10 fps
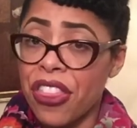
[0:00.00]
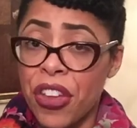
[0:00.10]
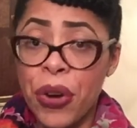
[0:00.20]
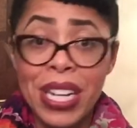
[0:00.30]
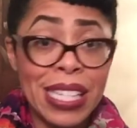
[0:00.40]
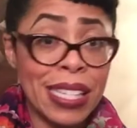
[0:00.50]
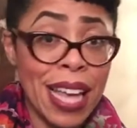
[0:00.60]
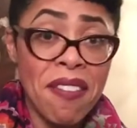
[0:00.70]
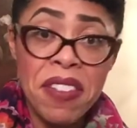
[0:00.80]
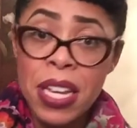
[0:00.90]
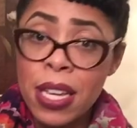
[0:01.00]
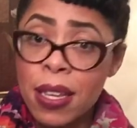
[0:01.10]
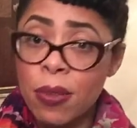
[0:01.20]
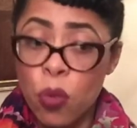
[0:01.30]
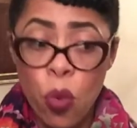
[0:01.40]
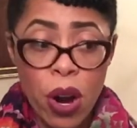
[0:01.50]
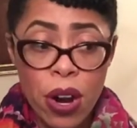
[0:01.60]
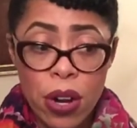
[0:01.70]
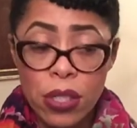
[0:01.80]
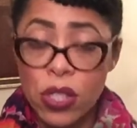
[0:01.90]
30-70
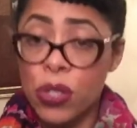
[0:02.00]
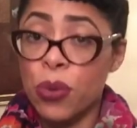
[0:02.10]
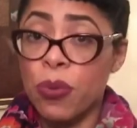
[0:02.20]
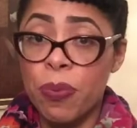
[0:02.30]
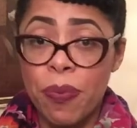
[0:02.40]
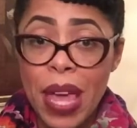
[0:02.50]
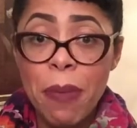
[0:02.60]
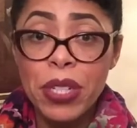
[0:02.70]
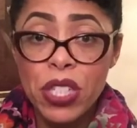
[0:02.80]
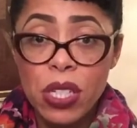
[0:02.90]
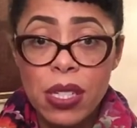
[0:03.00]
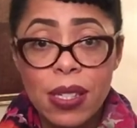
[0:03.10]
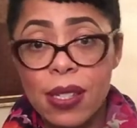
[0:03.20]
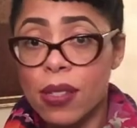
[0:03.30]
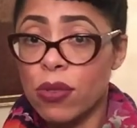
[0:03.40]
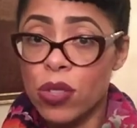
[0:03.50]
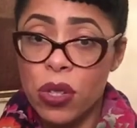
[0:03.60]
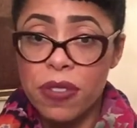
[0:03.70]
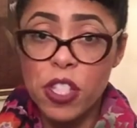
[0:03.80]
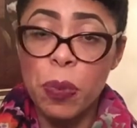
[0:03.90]
words to images
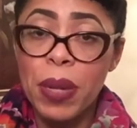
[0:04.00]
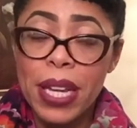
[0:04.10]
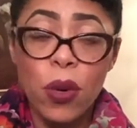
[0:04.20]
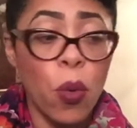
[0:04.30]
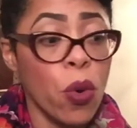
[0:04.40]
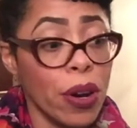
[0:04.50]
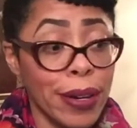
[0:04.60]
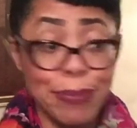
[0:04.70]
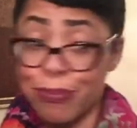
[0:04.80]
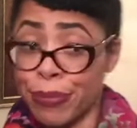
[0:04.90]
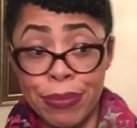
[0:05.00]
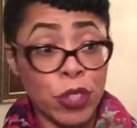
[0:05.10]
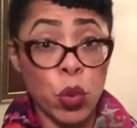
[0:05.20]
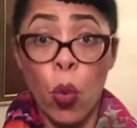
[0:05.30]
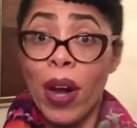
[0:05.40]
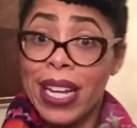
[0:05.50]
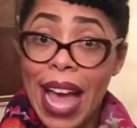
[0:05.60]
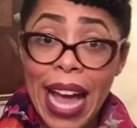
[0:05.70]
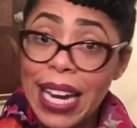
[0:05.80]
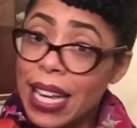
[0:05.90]
sort of split, or
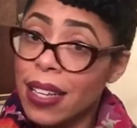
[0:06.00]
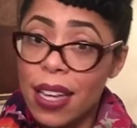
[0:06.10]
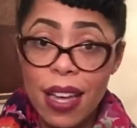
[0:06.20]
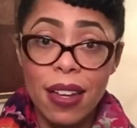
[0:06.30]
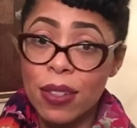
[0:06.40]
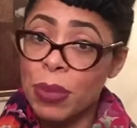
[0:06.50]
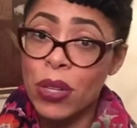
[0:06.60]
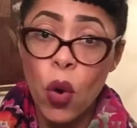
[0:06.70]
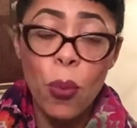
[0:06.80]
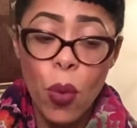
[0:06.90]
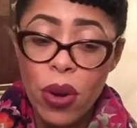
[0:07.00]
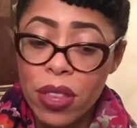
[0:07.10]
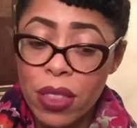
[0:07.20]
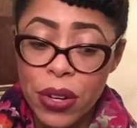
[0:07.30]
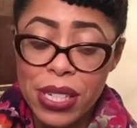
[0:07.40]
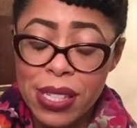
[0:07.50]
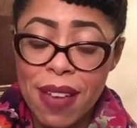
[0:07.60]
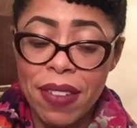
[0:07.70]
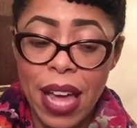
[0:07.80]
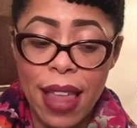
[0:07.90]
20-80, but no more than
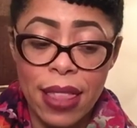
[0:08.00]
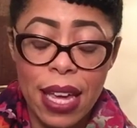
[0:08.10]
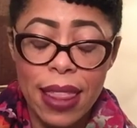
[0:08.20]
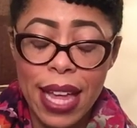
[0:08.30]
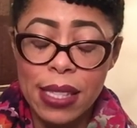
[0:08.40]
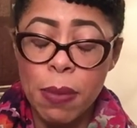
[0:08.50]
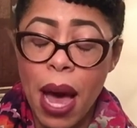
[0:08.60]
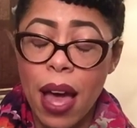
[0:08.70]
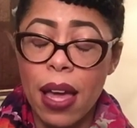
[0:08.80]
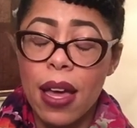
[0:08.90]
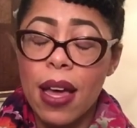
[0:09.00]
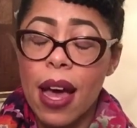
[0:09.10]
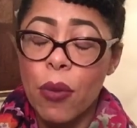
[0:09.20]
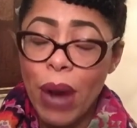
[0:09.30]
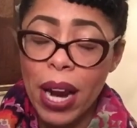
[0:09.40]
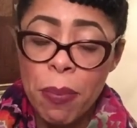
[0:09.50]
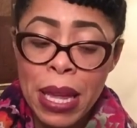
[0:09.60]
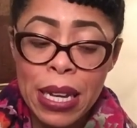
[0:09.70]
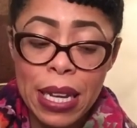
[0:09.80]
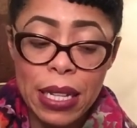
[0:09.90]
30-70. I think that's my
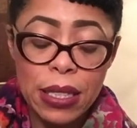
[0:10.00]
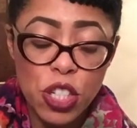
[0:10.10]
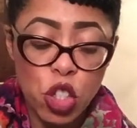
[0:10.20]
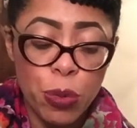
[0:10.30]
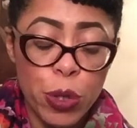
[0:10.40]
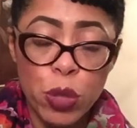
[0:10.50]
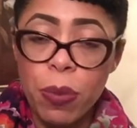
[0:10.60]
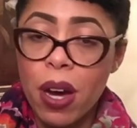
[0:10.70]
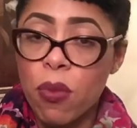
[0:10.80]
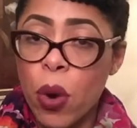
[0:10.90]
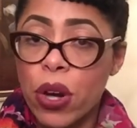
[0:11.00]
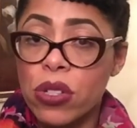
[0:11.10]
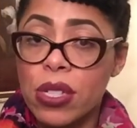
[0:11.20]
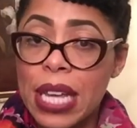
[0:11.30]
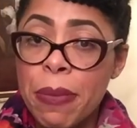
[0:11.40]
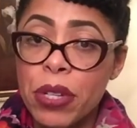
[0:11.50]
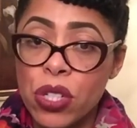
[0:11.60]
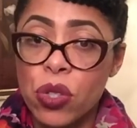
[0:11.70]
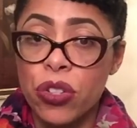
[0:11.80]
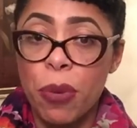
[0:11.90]
recommended distribution of words to
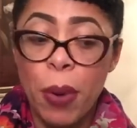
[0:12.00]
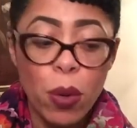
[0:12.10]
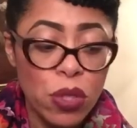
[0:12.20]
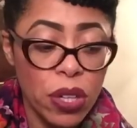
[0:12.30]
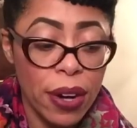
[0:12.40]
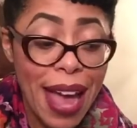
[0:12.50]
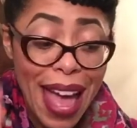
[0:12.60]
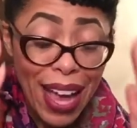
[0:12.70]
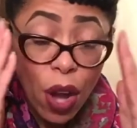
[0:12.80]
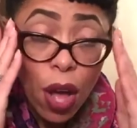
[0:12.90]
images on your poster. And